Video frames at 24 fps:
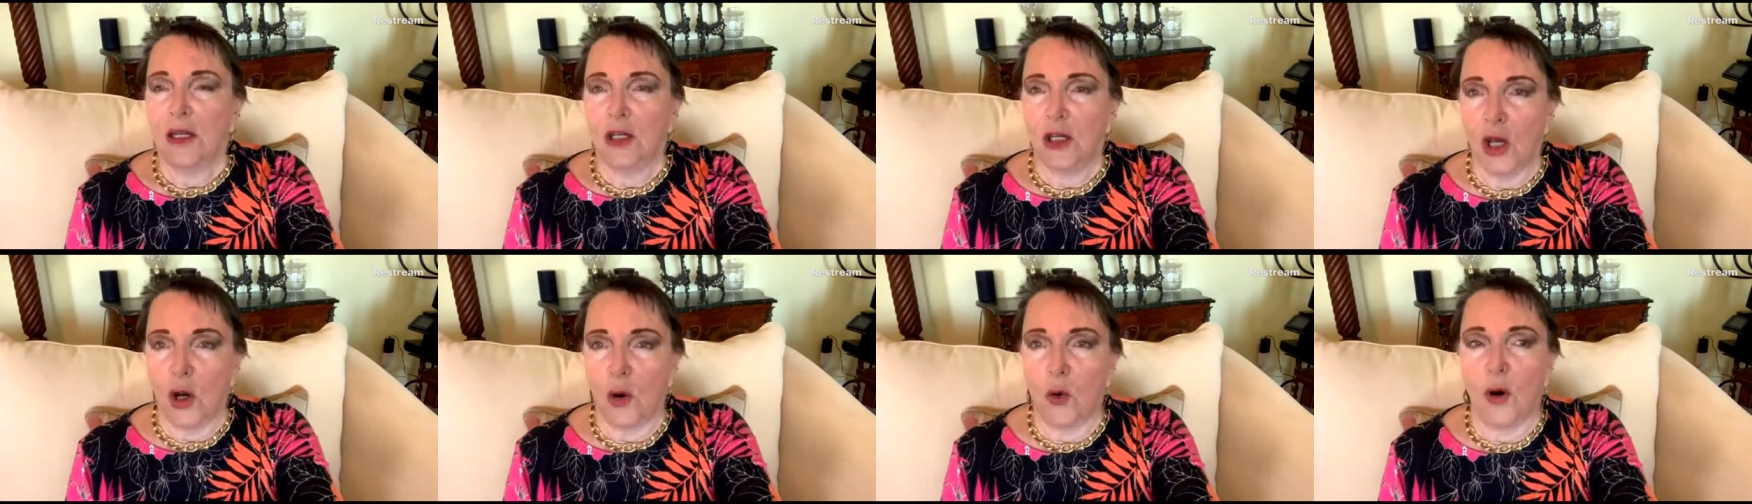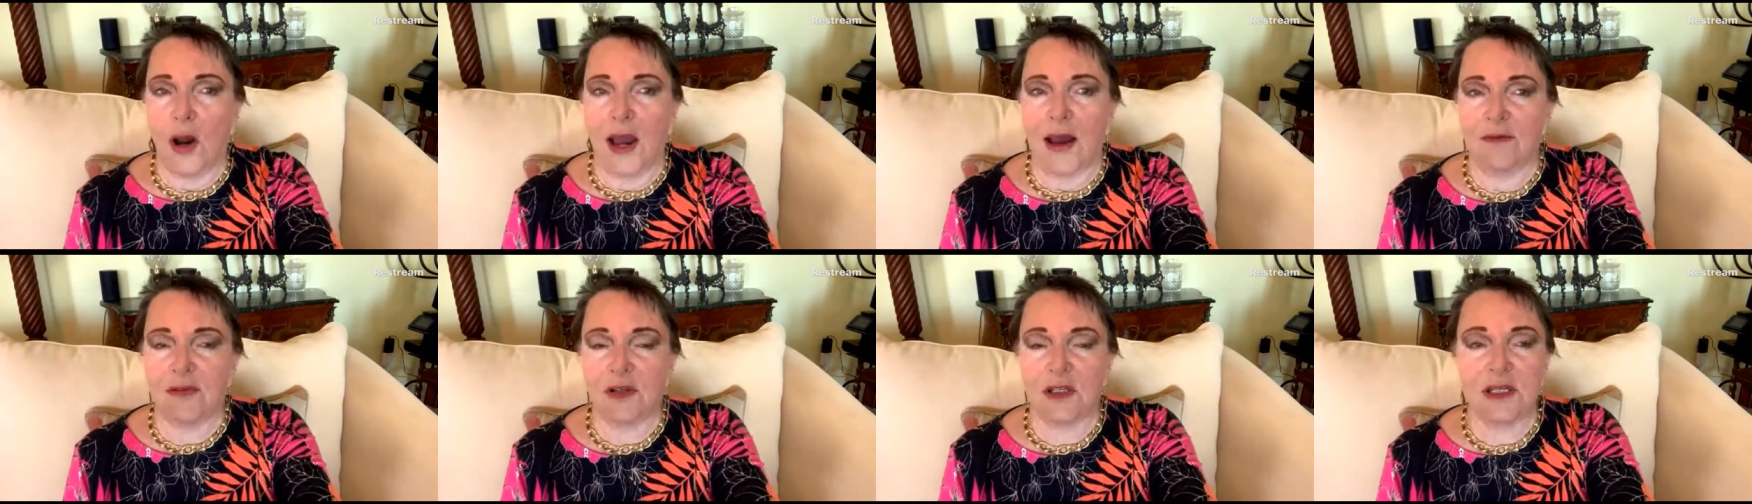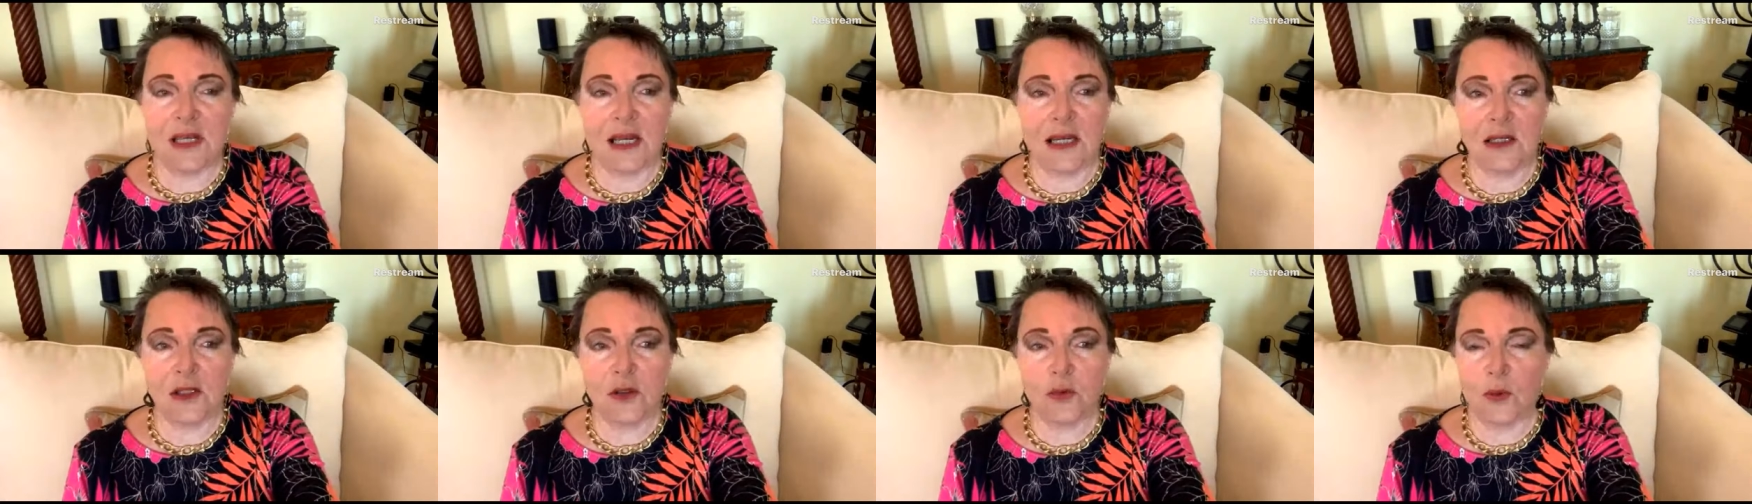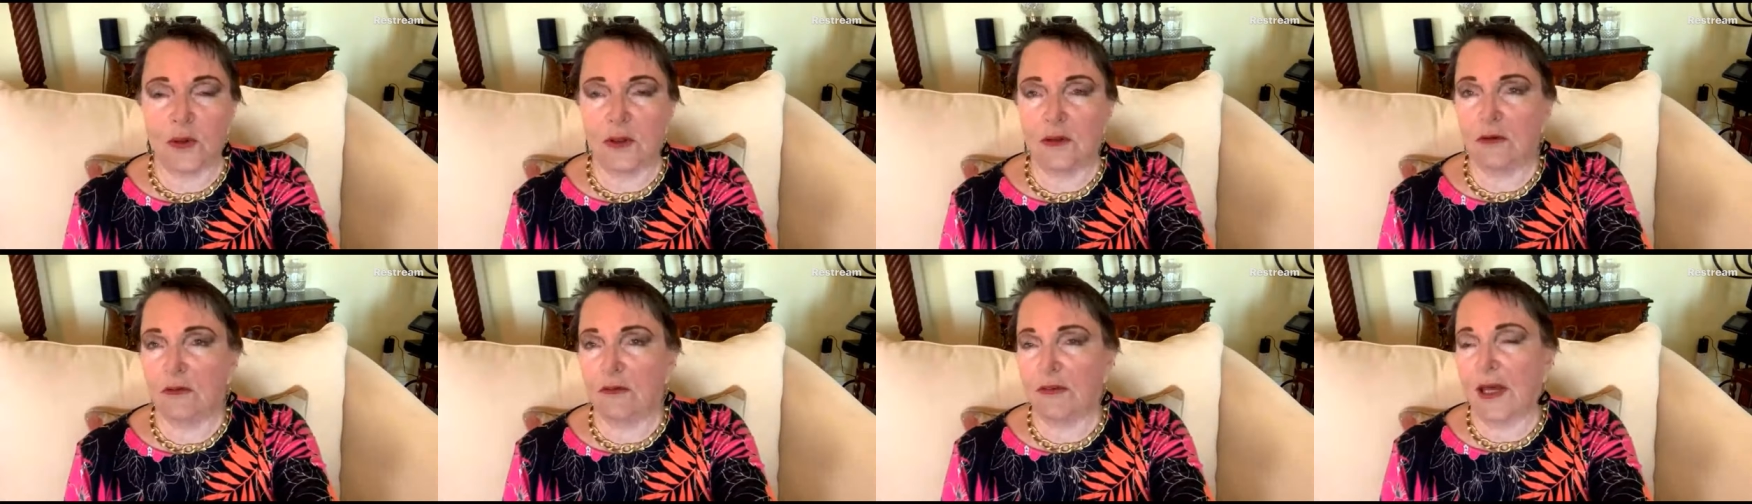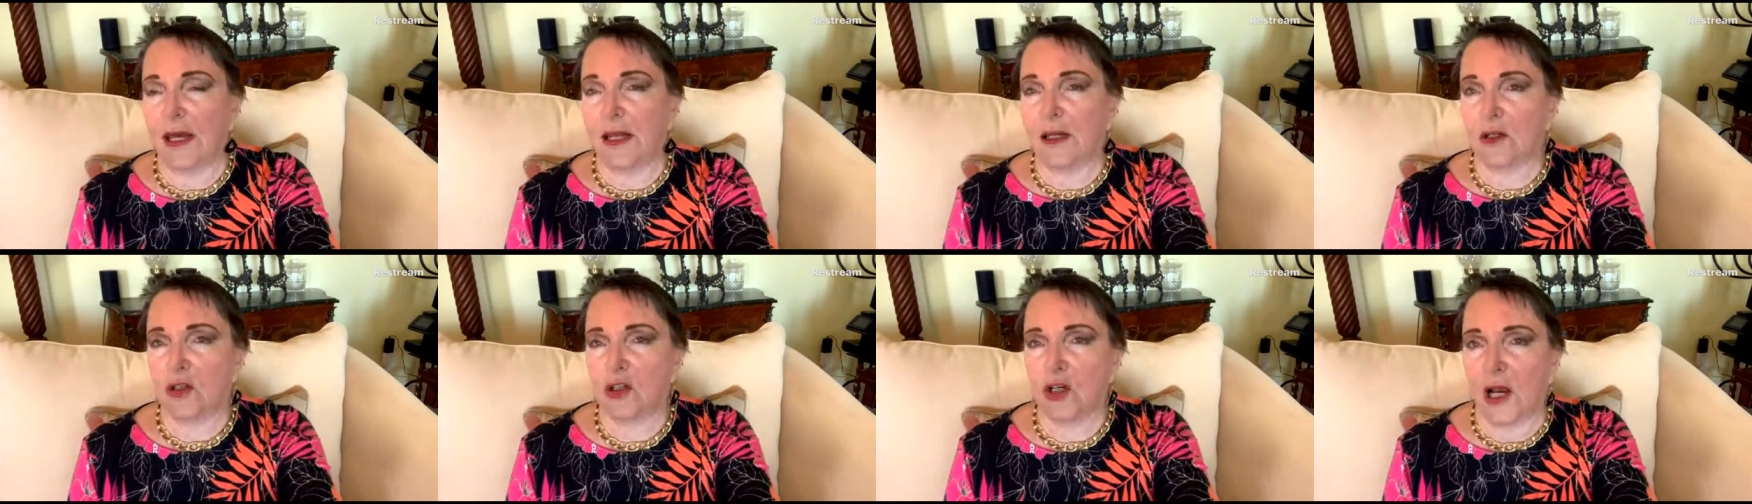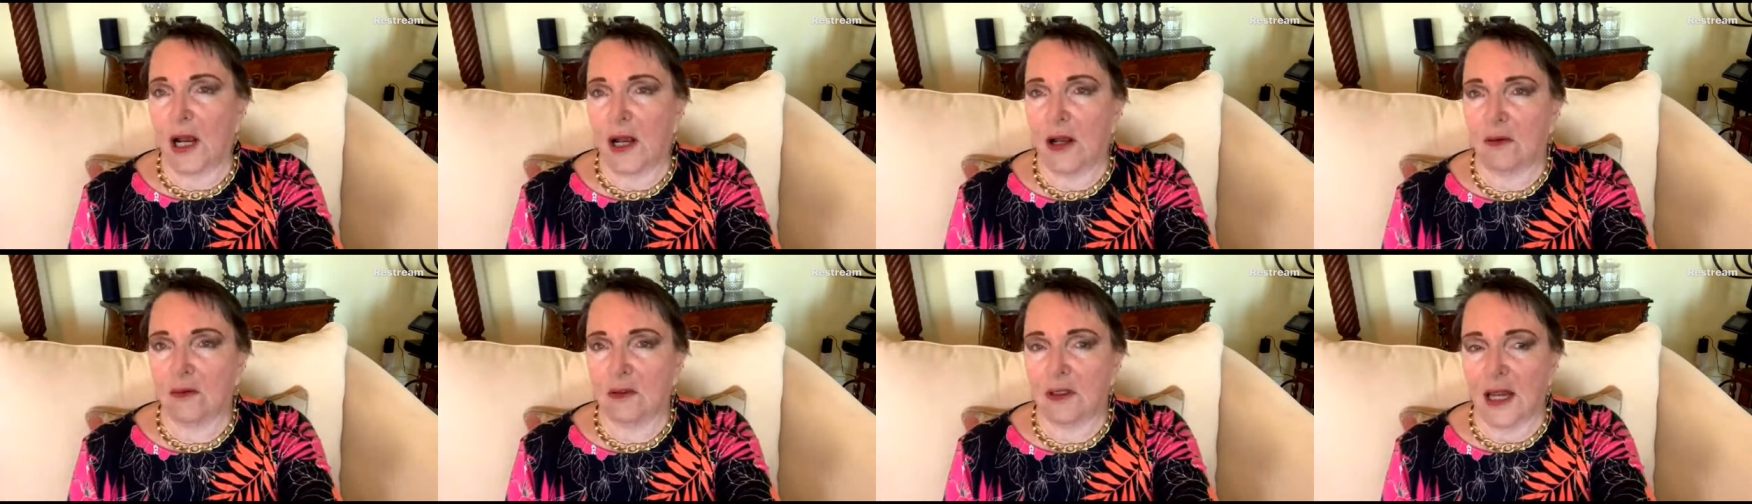know or have a sense whether that
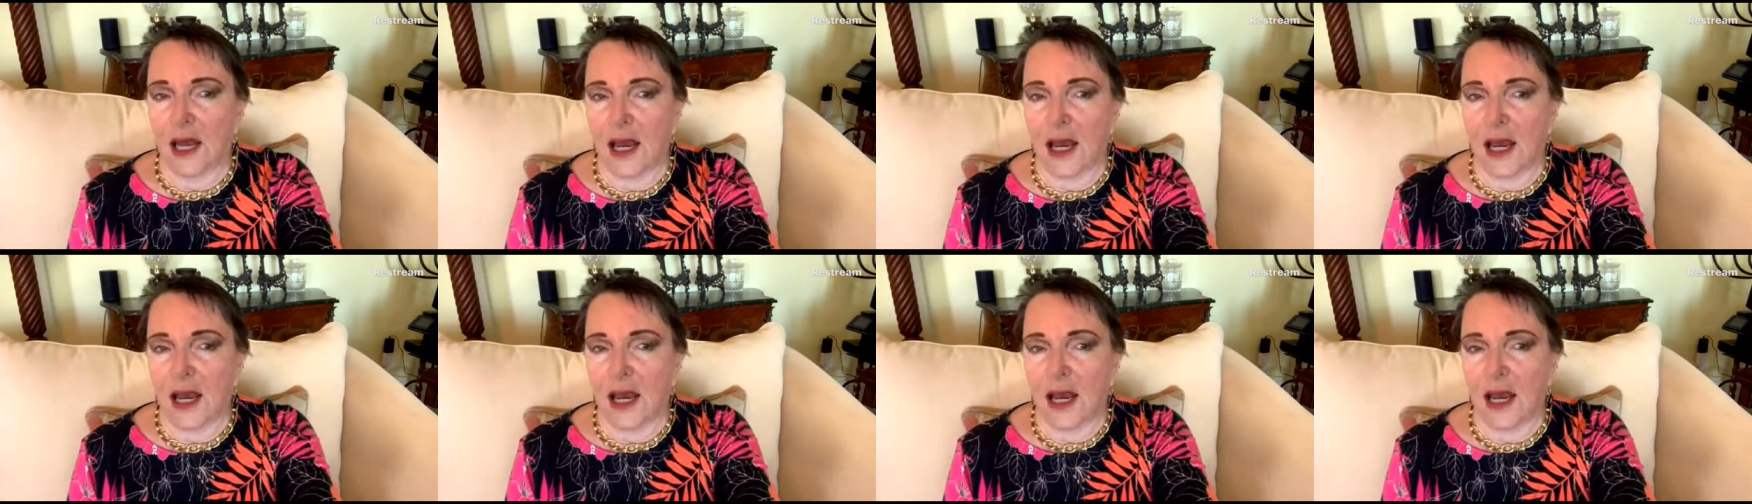child